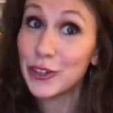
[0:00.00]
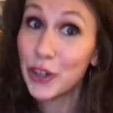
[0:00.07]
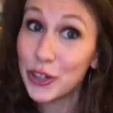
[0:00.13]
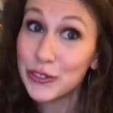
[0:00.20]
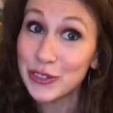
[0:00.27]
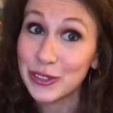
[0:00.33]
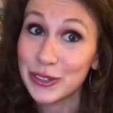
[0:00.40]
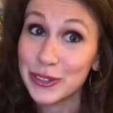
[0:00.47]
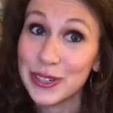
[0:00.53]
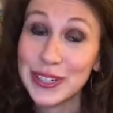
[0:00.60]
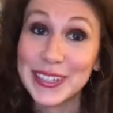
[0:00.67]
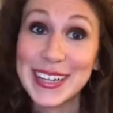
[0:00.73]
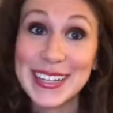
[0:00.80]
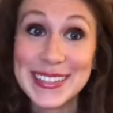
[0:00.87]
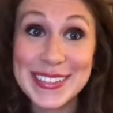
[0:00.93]
overlord
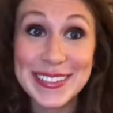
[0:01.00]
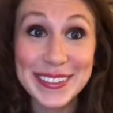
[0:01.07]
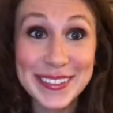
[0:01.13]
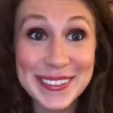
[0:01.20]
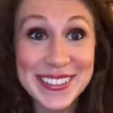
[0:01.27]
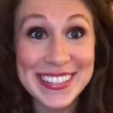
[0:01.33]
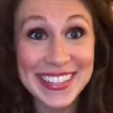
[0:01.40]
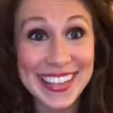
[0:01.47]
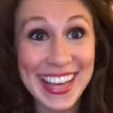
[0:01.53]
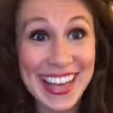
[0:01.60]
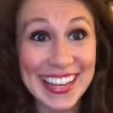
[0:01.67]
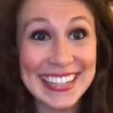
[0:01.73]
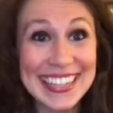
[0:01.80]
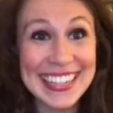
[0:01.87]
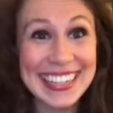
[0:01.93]
gets loose
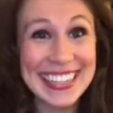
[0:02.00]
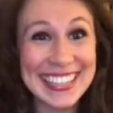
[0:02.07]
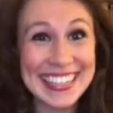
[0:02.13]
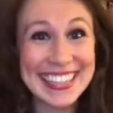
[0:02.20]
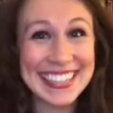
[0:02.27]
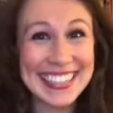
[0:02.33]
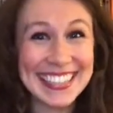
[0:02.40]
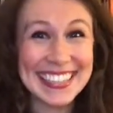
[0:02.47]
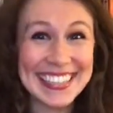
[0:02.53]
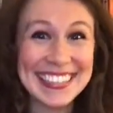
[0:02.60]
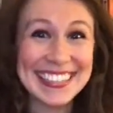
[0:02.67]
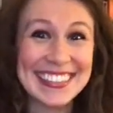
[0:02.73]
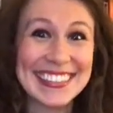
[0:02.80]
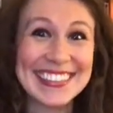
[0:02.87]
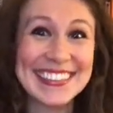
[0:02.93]
again. Well,
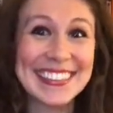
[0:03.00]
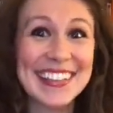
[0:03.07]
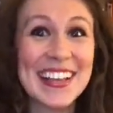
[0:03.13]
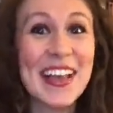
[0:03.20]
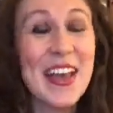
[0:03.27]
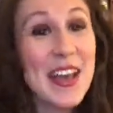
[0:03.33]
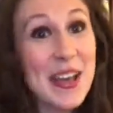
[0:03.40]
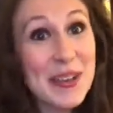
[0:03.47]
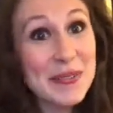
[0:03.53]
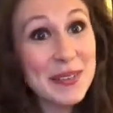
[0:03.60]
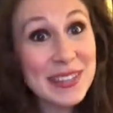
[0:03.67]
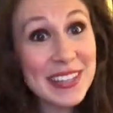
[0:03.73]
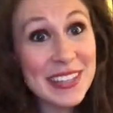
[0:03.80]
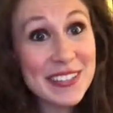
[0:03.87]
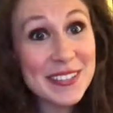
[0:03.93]

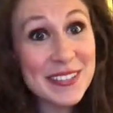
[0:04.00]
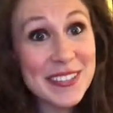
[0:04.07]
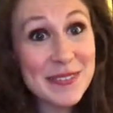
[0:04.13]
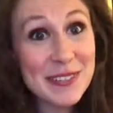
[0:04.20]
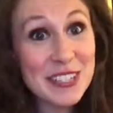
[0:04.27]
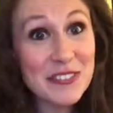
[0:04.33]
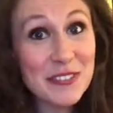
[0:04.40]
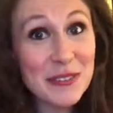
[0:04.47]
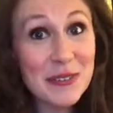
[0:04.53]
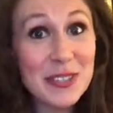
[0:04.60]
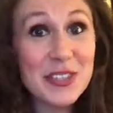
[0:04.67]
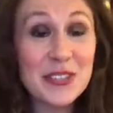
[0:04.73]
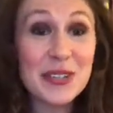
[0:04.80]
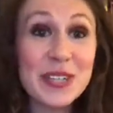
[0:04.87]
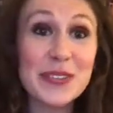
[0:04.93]
thank you so much for
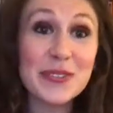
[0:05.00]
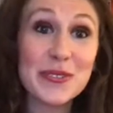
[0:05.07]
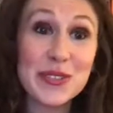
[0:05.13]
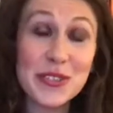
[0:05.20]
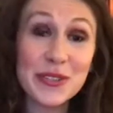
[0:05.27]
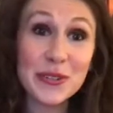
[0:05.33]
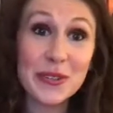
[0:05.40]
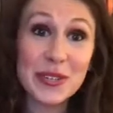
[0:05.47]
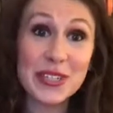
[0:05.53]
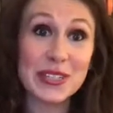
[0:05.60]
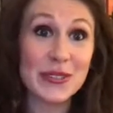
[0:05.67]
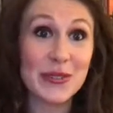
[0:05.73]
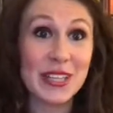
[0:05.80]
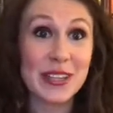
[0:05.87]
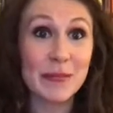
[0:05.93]
enjoying those stories
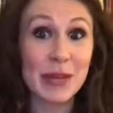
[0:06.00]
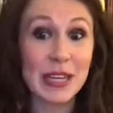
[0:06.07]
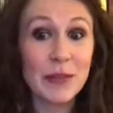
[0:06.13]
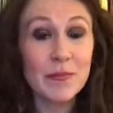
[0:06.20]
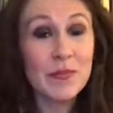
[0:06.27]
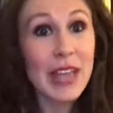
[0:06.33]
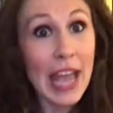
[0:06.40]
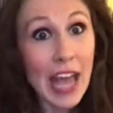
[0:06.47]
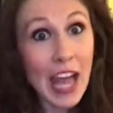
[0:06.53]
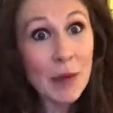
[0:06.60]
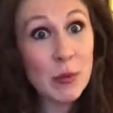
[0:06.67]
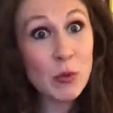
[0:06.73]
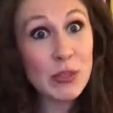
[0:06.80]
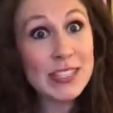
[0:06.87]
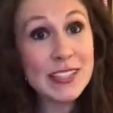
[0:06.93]
with me. How
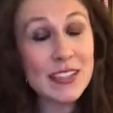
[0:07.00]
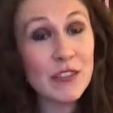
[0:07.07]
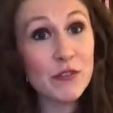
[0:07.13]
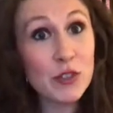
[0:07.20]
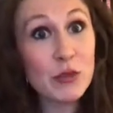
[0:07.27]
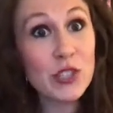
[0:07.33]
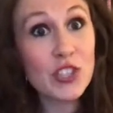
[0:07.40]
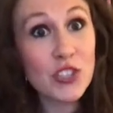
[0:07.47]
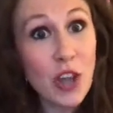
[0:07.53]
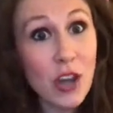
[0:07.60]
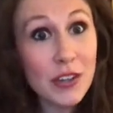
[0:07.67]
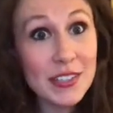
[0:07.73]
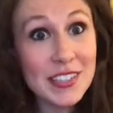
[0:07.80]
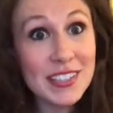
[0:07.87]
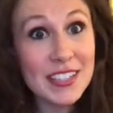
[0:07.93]
about we sing a few
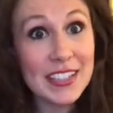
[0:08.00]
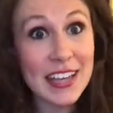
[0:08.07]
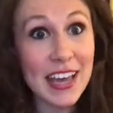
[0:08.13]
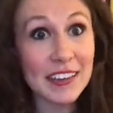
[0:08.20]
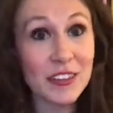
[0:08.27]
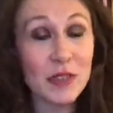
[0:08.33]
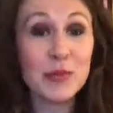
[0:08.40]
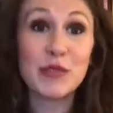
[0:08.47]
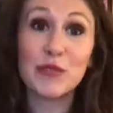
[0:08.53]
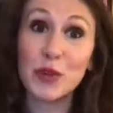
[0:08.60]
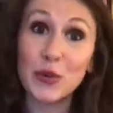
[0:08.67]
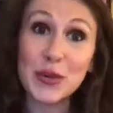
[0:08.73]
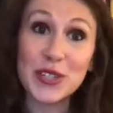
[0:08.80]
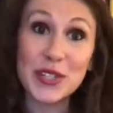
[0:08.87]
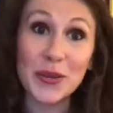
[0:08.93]
songs together before
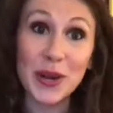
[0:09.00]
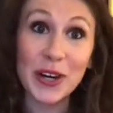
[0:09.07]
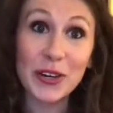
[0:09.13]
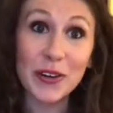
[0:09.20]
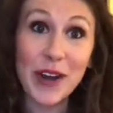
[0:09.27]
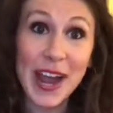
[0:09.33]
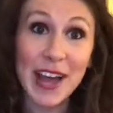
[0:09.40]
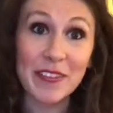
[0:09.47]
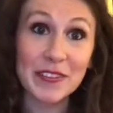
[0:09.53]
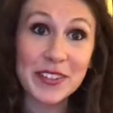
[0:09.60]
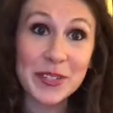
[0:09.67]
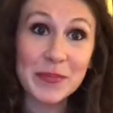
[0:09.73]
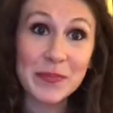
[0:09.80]
we do our craft?